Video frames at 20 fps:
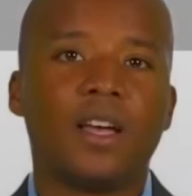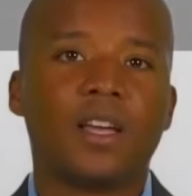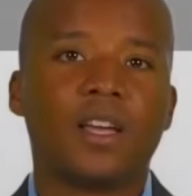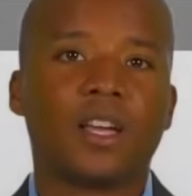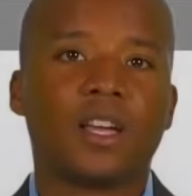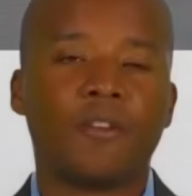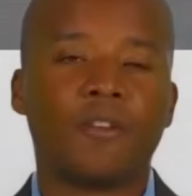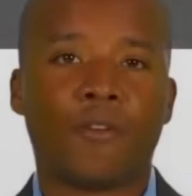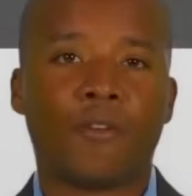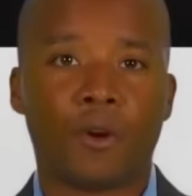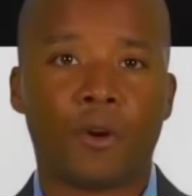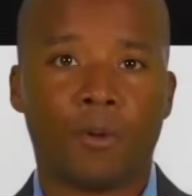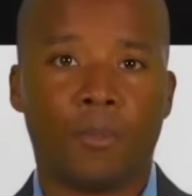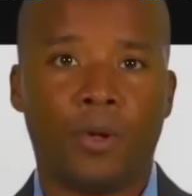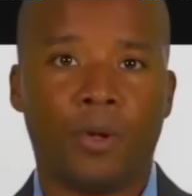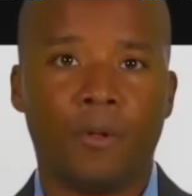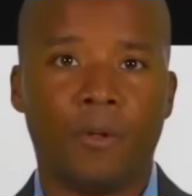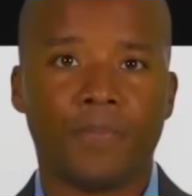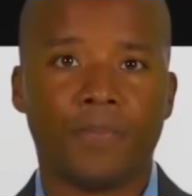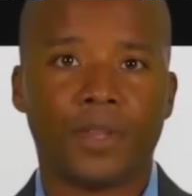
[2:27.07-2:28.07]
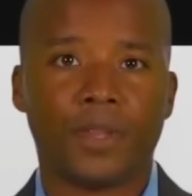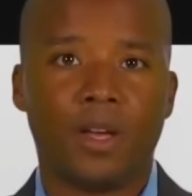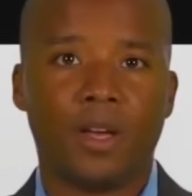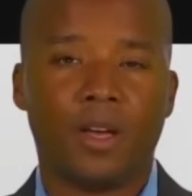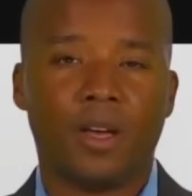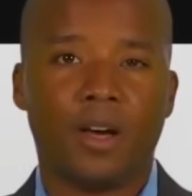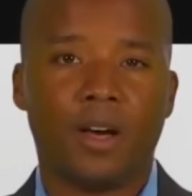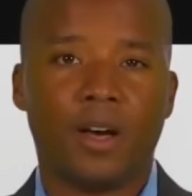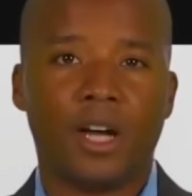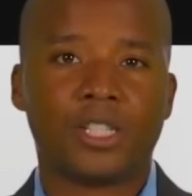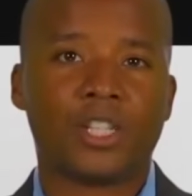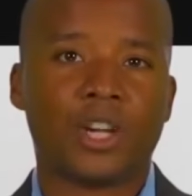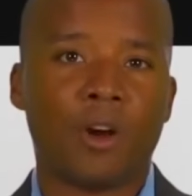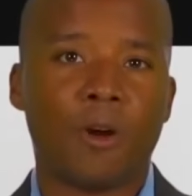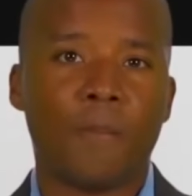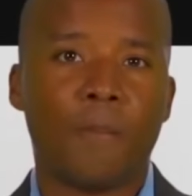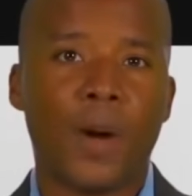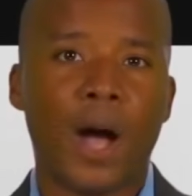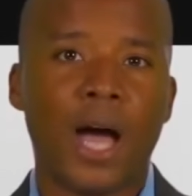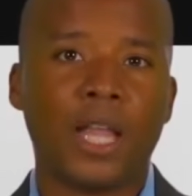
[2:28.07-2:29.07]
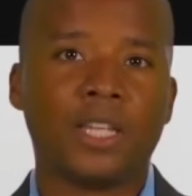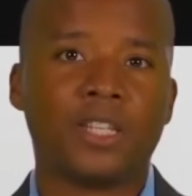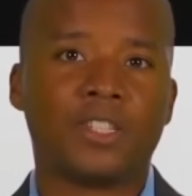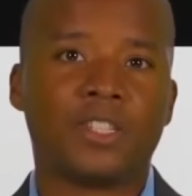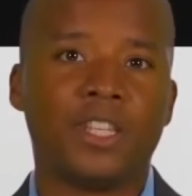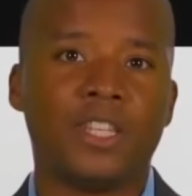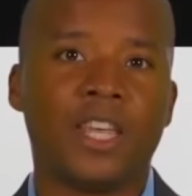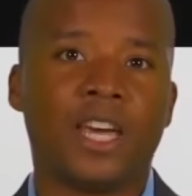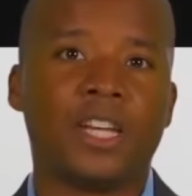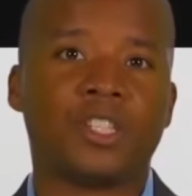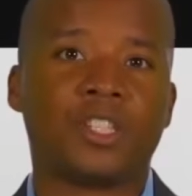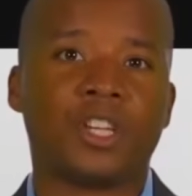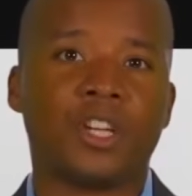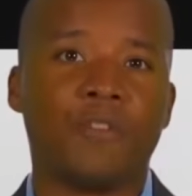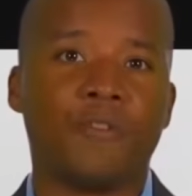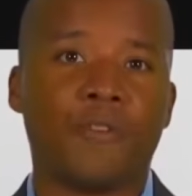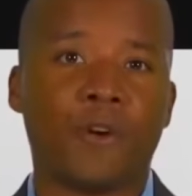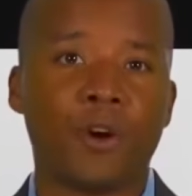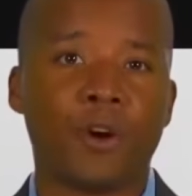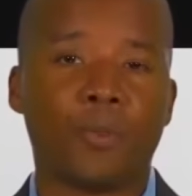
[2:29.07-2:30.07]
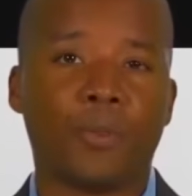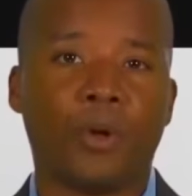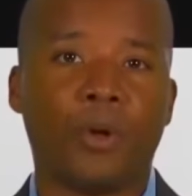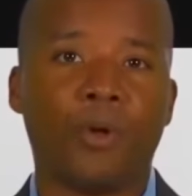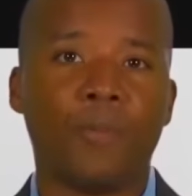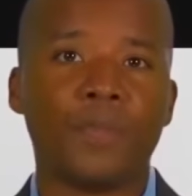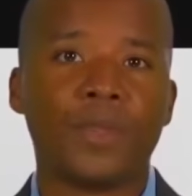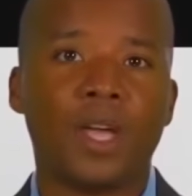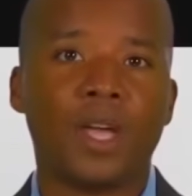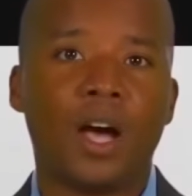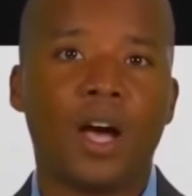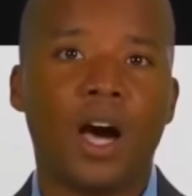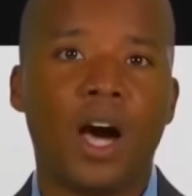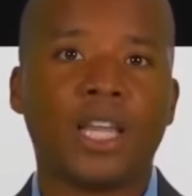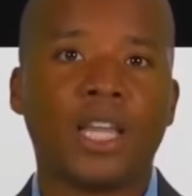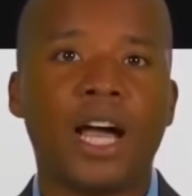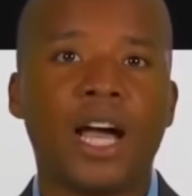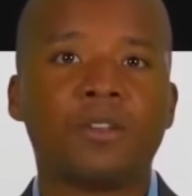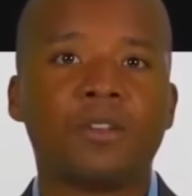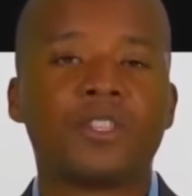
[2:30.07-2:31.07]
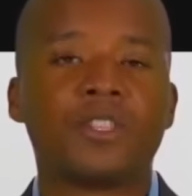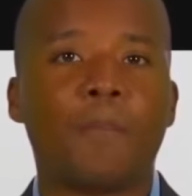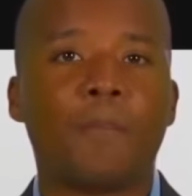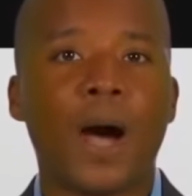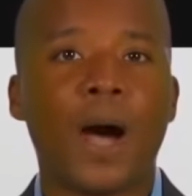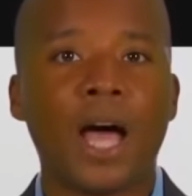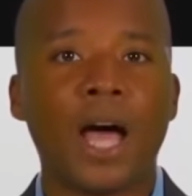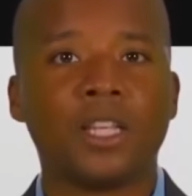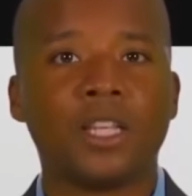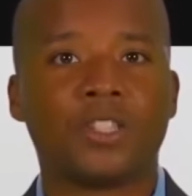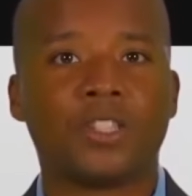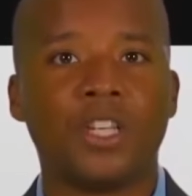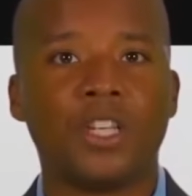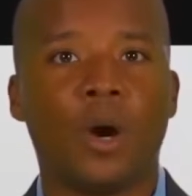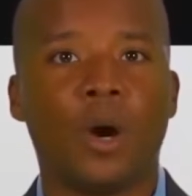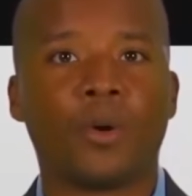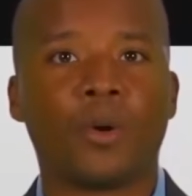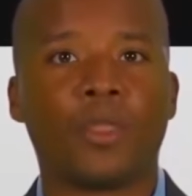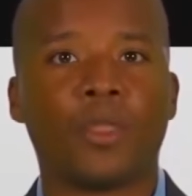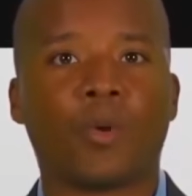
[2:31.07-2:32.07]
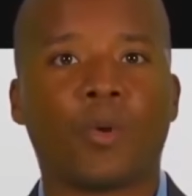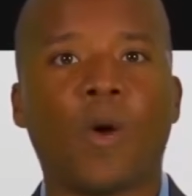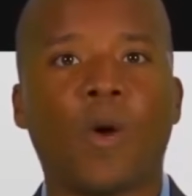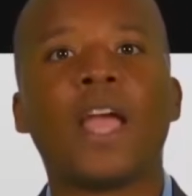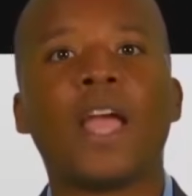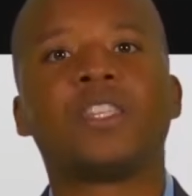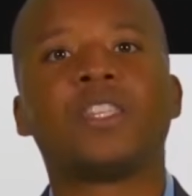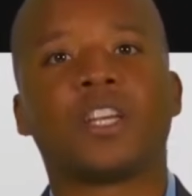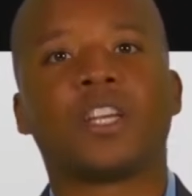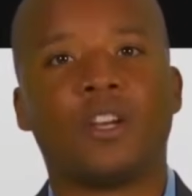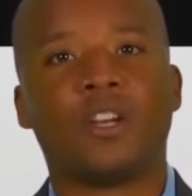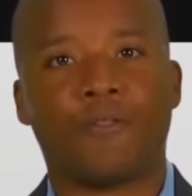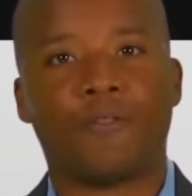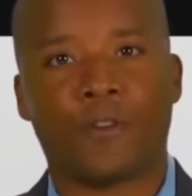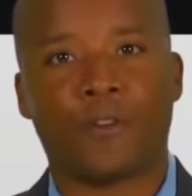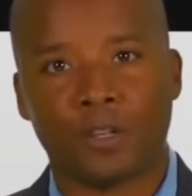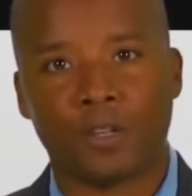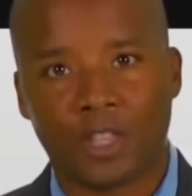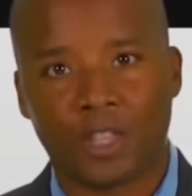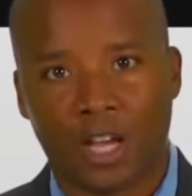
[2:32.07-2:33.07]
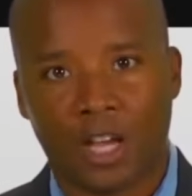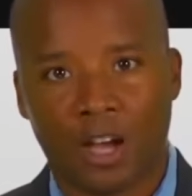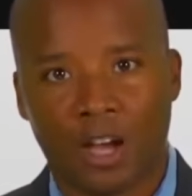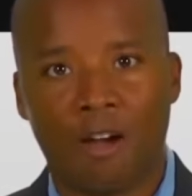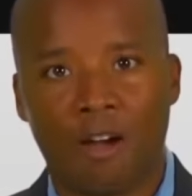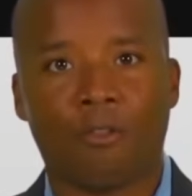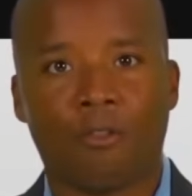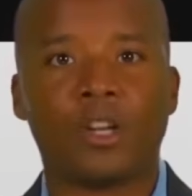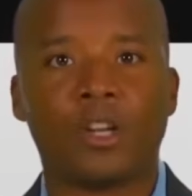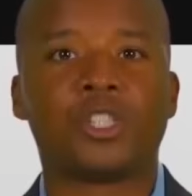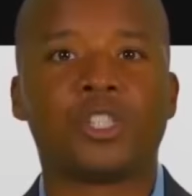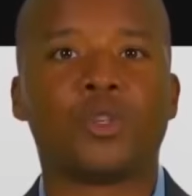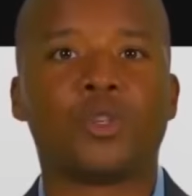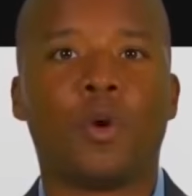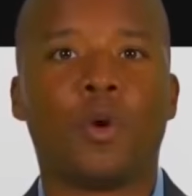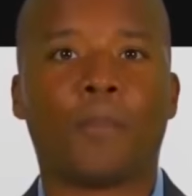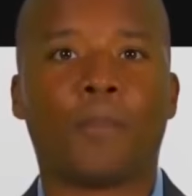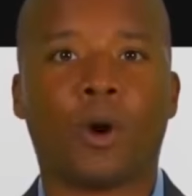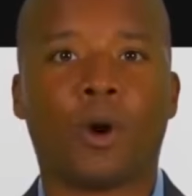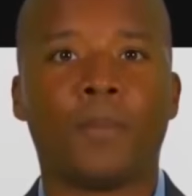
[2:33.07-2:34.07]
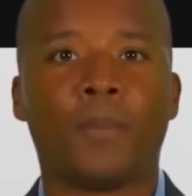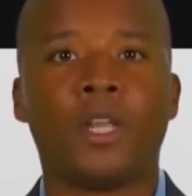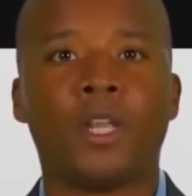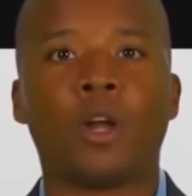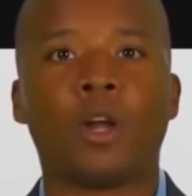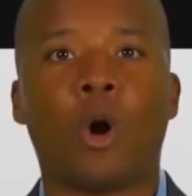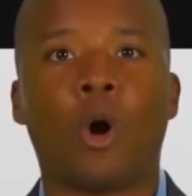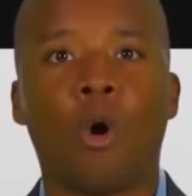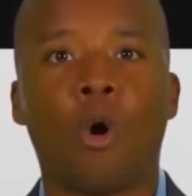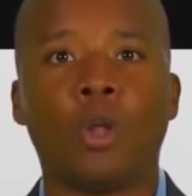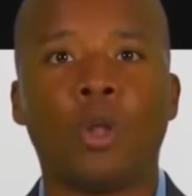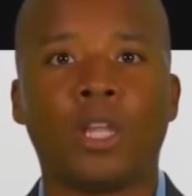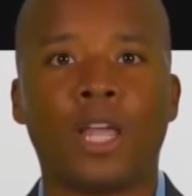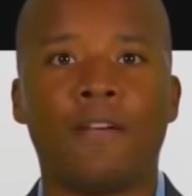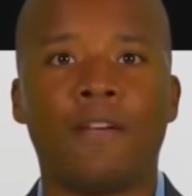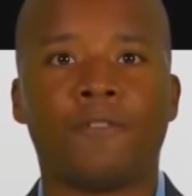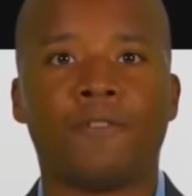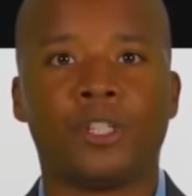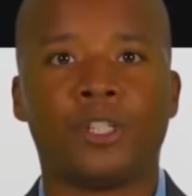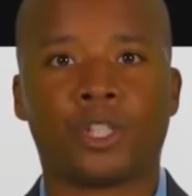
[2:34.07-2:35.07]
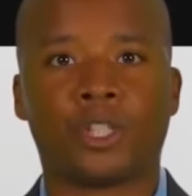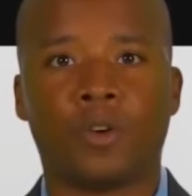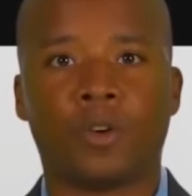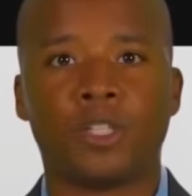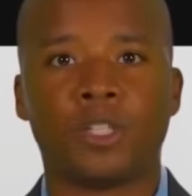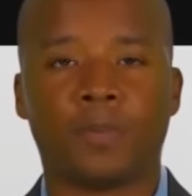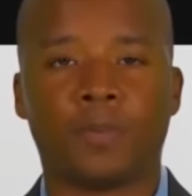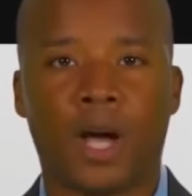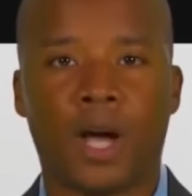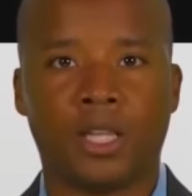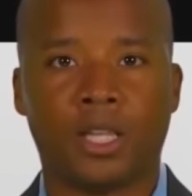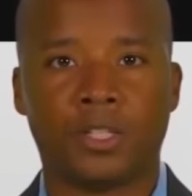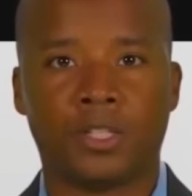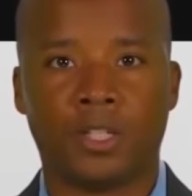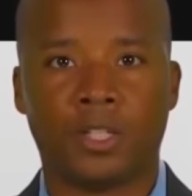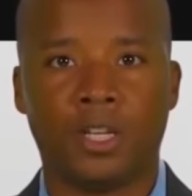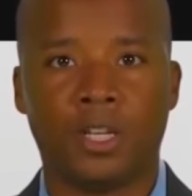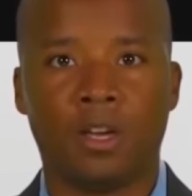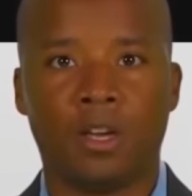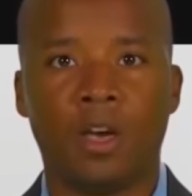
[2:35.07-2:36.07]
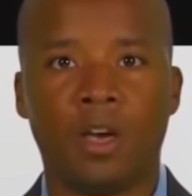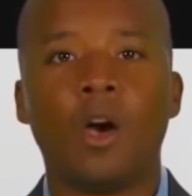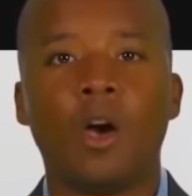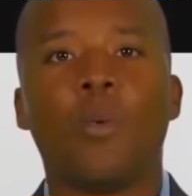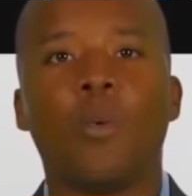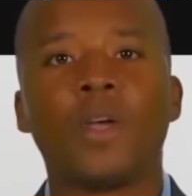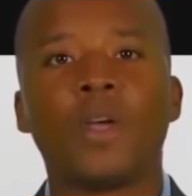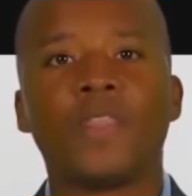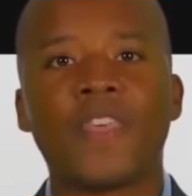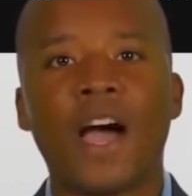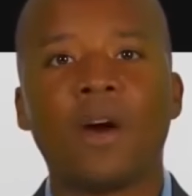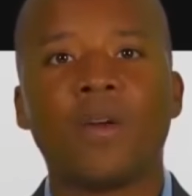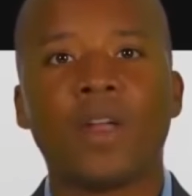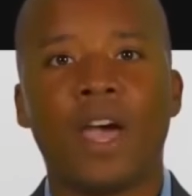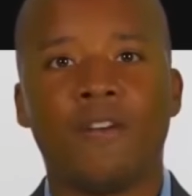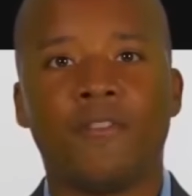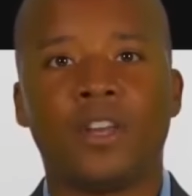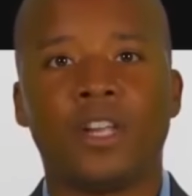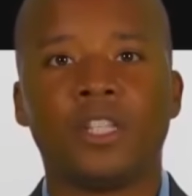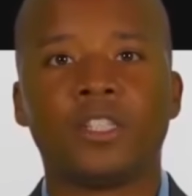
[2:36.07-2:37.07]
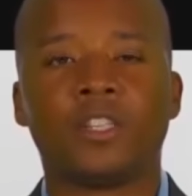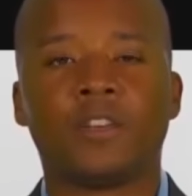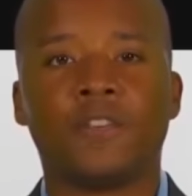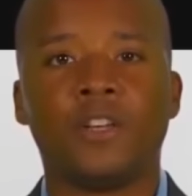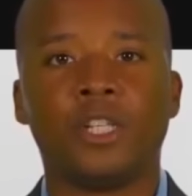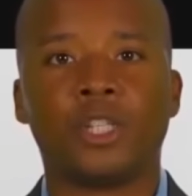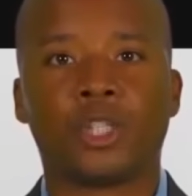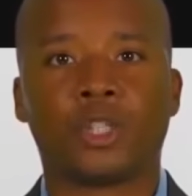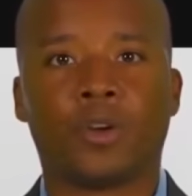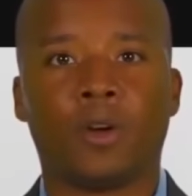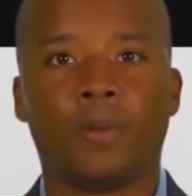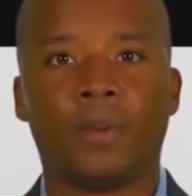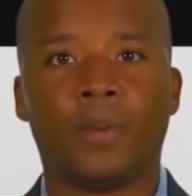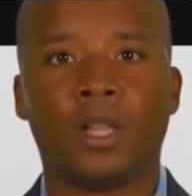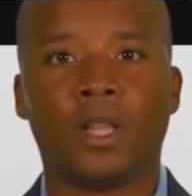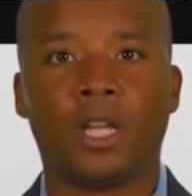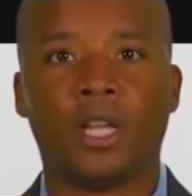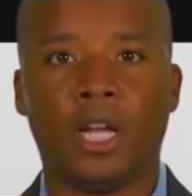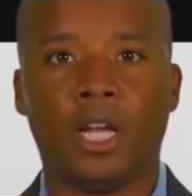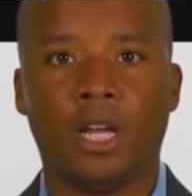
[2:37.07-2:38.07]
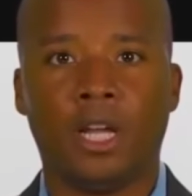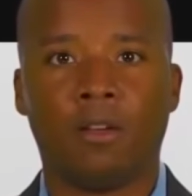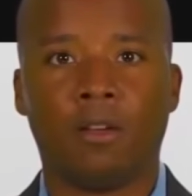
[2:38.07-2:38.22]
Convertible. A term policy that is convertible allows the policy owner the right to convert the coverage to a permanent whole life insurance policy without evidence of insurability.